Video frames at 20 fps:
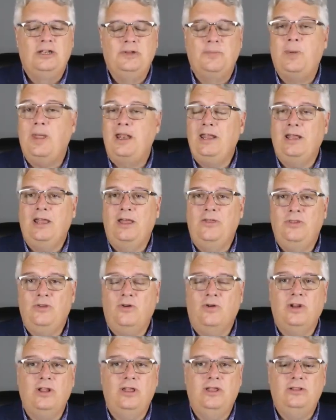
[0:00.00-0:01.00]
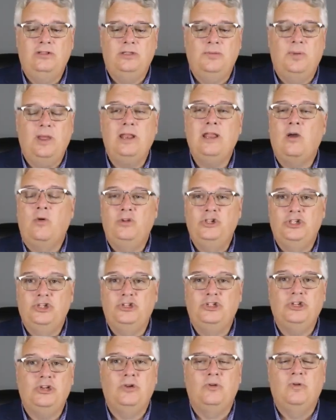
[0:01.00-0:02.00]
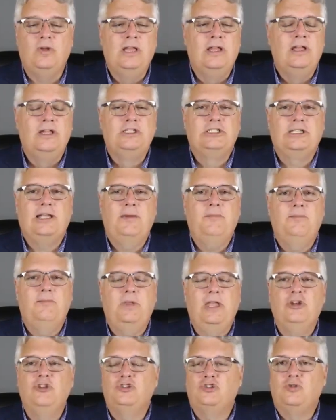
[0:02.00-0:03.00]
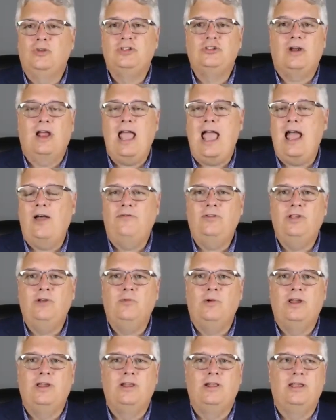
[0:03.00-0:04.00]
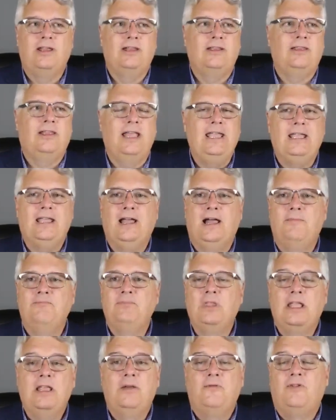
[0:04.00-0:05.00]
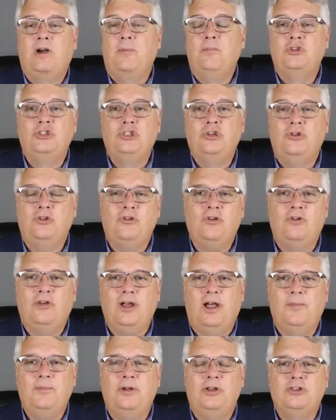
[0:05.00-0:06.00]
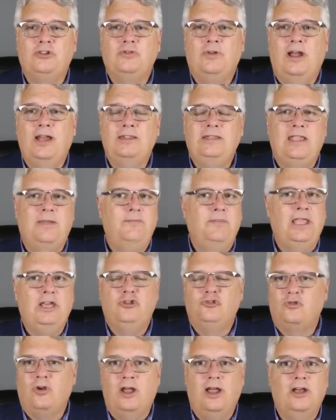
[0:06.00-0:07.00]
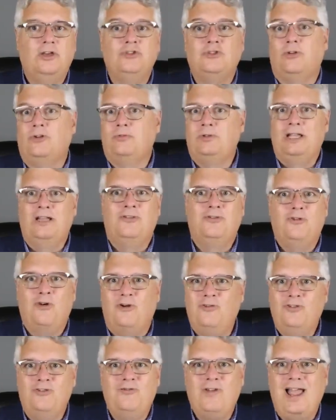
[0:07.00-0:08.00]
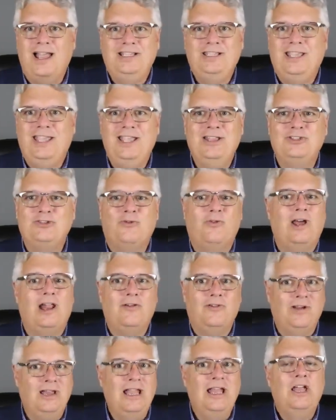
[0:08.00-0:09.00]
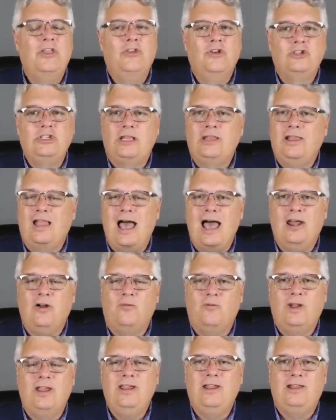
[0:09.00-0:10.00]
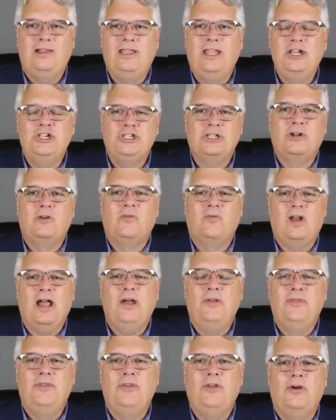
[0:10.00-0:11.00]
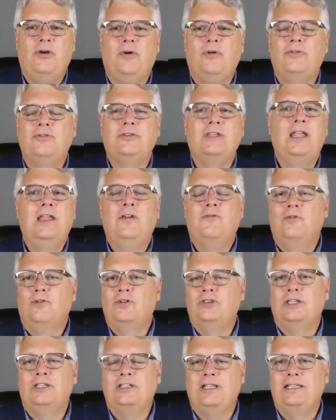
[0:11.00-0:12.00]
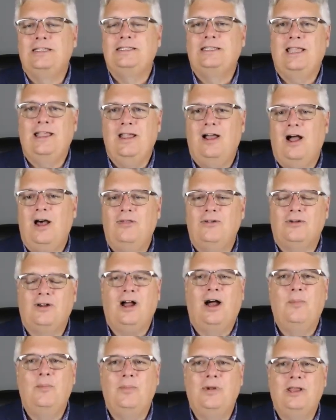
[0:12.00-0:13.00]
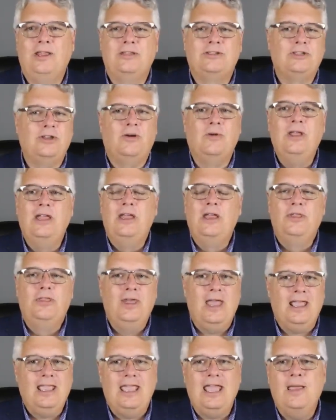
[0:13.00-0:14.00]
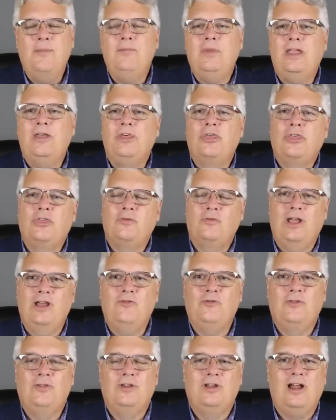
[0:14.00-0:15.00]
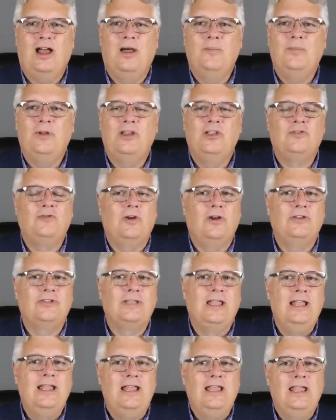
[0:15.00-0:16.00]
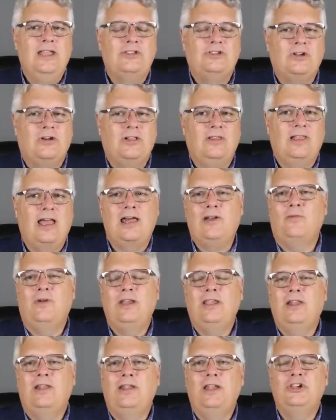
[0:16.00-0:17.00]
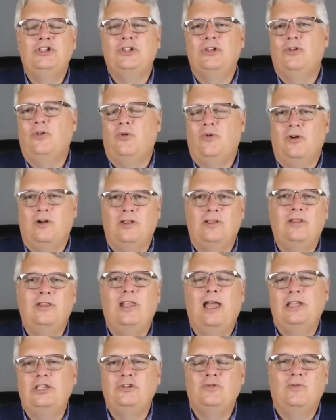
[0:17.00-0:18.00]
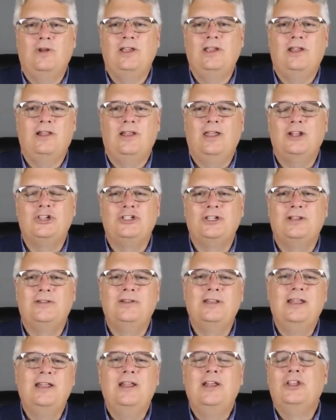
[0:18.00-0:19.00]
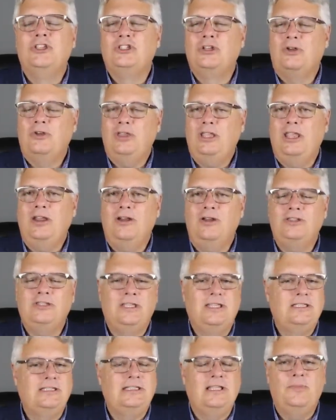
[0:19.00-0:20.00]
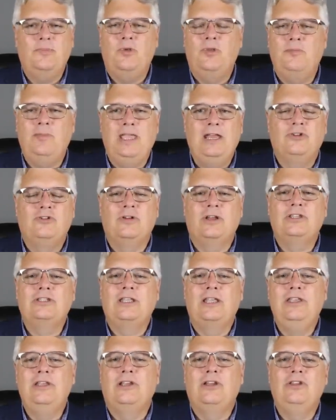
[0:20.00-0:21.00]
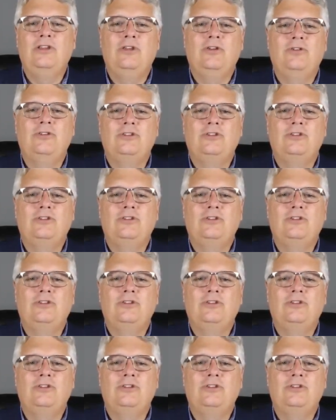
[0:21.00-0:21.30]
Depending on what you do. Some industries are heavily regulated, like pharmaceutical companies, right, that make drugs or COVID vaccines or whatever. There's a lot of regulation around those versus, let's say, other companies. So that can be a threat for the company as far as, is there a lot of regulation or less regulation? So here's a simple matrix that you can